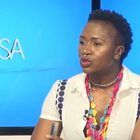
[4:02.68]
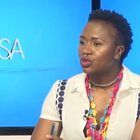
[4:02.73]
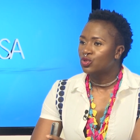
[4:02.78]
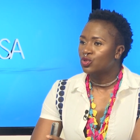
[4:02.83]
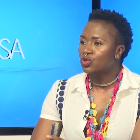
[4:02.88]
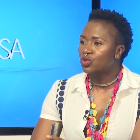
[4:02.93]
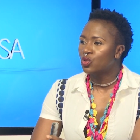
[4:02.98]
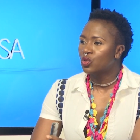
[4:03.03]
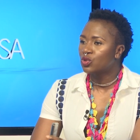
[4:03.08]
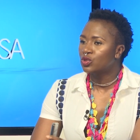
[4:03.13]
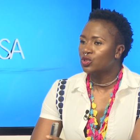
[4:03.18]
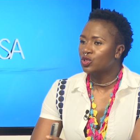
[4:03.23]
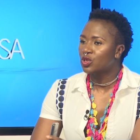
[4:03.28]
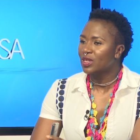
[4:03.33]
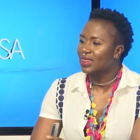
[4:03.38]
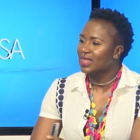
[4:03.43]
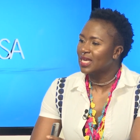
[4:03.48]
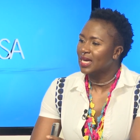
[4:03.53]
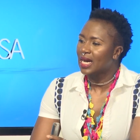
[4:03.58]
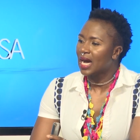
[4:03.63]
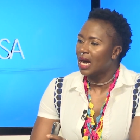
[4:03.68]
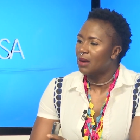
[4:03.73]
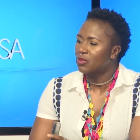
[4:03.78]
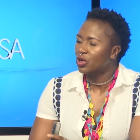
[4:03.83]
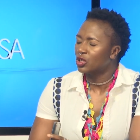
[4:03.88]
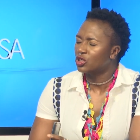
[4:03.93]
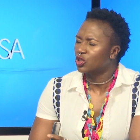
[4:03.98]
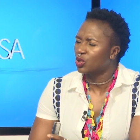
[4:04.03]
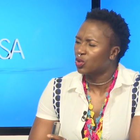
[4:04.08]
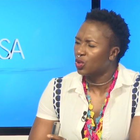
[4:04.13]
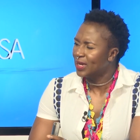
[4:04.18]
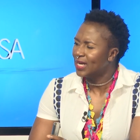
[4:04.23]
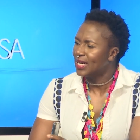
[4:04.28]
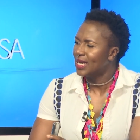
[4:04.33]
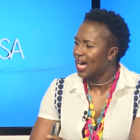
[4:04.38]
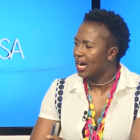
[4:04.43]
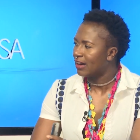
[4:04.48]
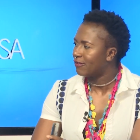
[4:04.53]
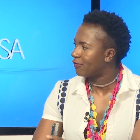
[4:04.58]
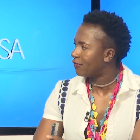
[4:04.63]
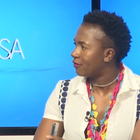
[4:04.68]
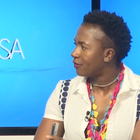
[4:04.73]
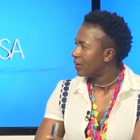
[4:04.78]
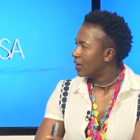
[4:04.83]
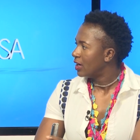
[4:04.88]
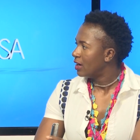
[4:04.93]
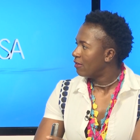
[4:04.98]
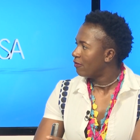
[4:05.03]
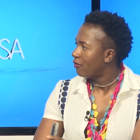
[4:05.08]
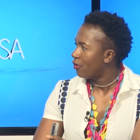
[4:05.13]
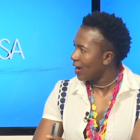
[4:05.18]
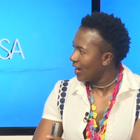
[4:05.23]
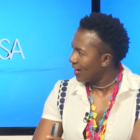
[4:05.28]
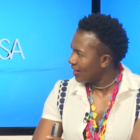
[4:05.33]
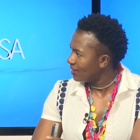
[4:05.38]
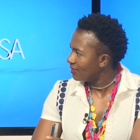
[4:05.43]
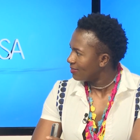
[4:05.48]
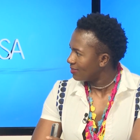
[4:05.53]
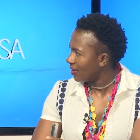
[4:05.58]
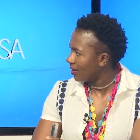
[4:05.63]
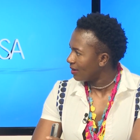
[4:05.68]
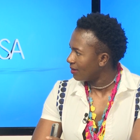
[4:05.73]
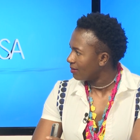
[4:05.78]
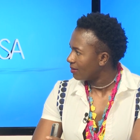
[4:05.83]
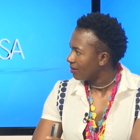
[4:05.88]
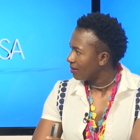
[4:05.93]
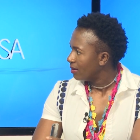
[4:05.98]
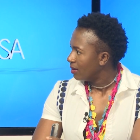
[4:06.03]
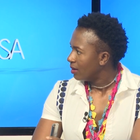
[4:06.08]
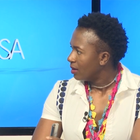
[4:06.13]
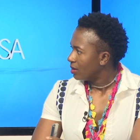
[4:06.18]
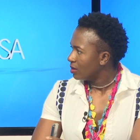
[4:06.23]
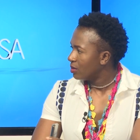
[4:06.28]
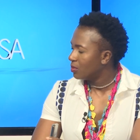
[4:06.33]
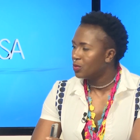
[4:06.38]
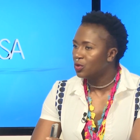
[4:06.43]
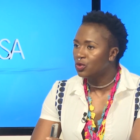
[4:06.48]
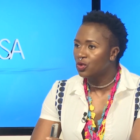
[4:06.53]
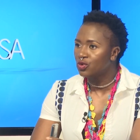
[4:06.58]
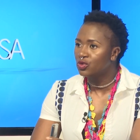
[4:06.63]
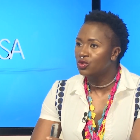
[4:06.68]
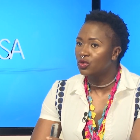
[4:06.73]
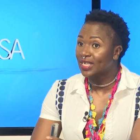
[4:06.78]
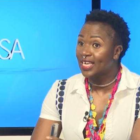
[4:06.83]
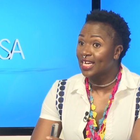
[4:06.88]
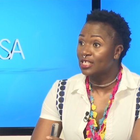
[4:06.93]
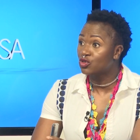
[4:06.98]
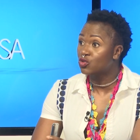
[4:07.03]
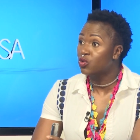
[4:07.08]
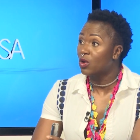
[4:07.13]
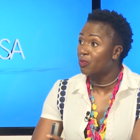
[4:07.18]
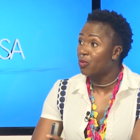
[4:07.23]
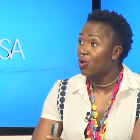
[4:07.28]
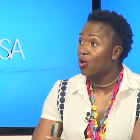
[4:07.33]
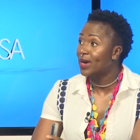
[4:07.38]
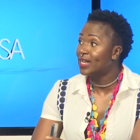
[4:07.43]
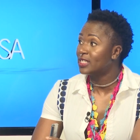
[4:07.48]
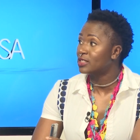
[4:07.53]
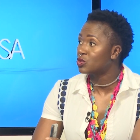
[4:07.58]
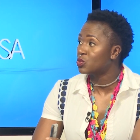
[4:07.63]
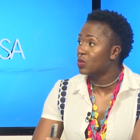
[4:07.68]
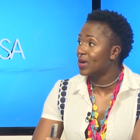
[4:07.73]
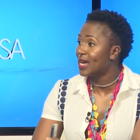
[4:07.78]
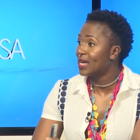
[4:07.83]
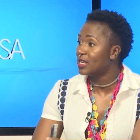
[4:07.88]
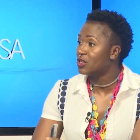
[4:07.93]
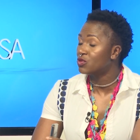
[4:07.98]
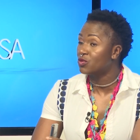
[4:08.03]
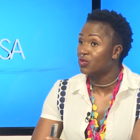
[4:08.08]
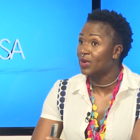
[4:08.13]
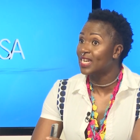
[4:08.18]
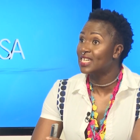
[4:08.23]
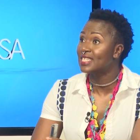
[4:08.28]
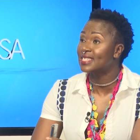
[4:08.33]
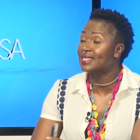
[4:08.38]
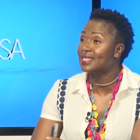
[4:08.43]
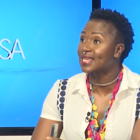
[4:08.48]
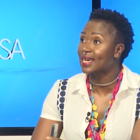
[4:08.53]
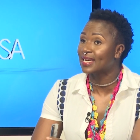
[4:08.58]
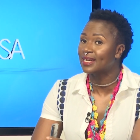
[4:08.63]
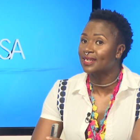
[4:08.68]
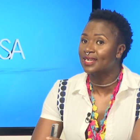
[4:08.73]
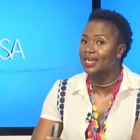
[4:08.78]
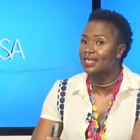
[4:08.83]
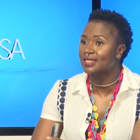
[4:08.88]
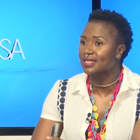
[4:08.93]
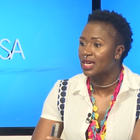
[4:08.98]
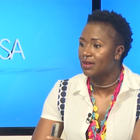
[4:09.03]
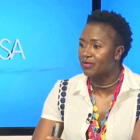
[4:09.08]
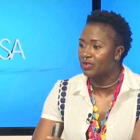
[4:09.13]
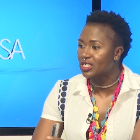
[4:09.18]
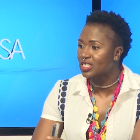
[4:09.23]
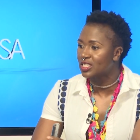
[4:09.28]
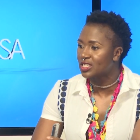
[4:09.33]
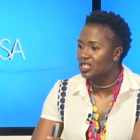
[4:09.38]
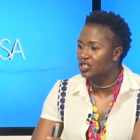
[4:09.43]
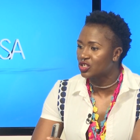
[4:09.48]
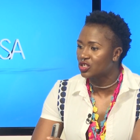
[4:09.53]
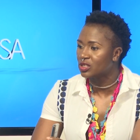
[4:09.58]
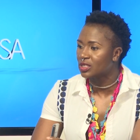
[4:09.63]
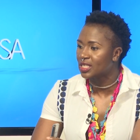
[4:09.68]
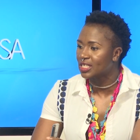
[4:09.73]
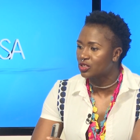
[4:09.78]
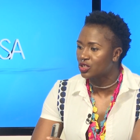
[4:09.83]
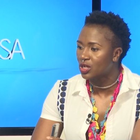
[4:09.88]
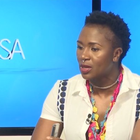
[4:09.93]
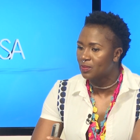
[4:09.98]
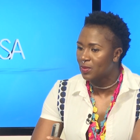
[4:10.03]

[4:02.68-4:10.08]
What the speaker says: To think I'm not good enough for anything. You get to a point where you really second guess every decision that